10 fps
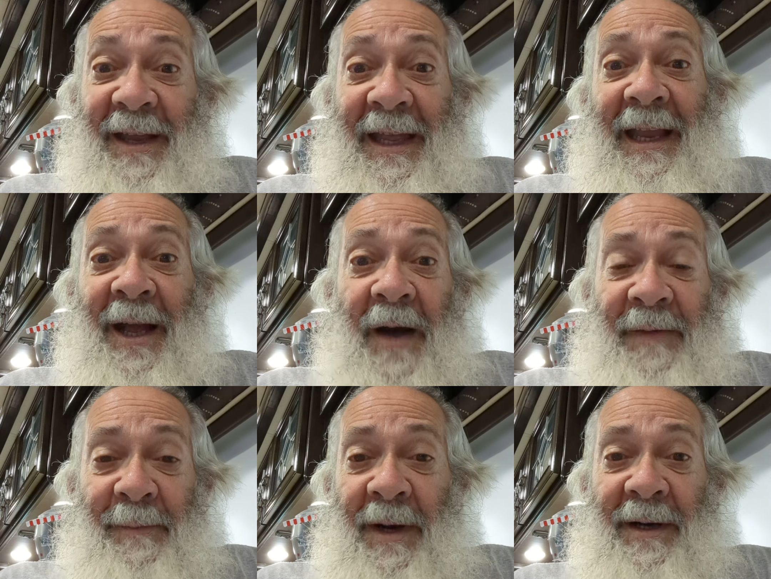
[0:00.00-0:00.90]
any
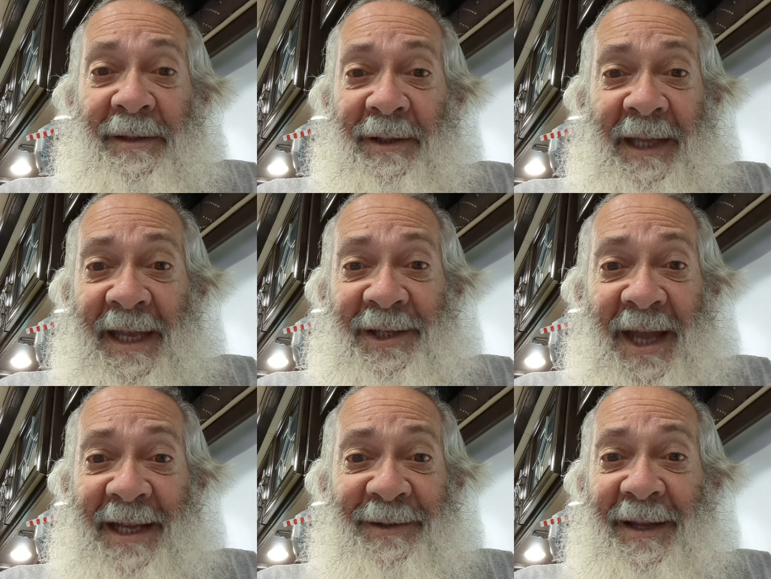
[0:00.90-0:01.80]
coffee mugs or
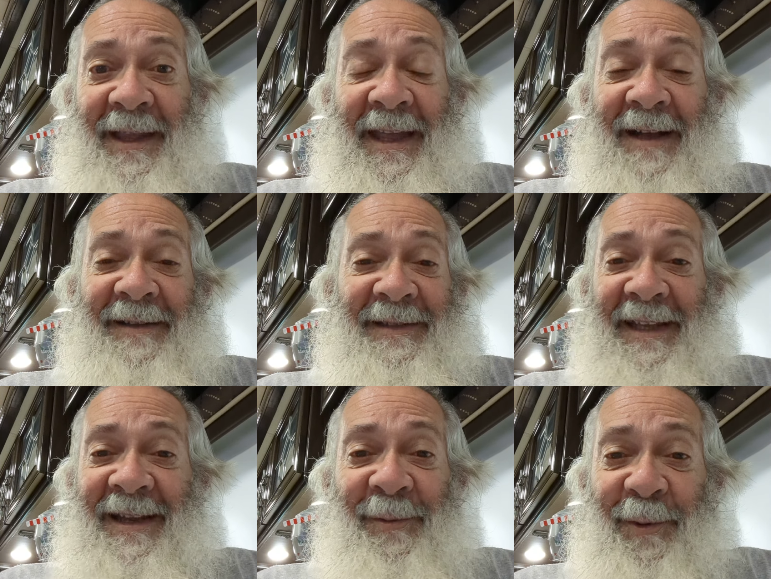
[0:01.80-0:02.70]
keychains or anything else. They
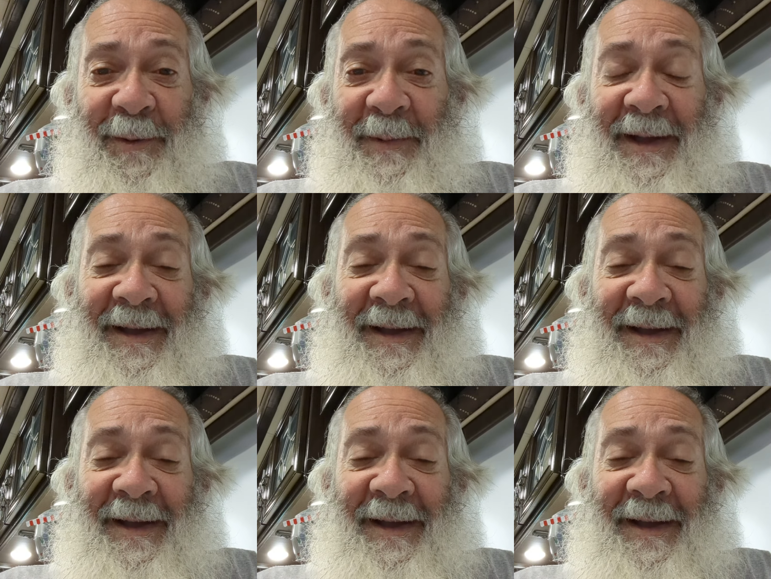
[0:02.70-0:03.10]
didn't order them.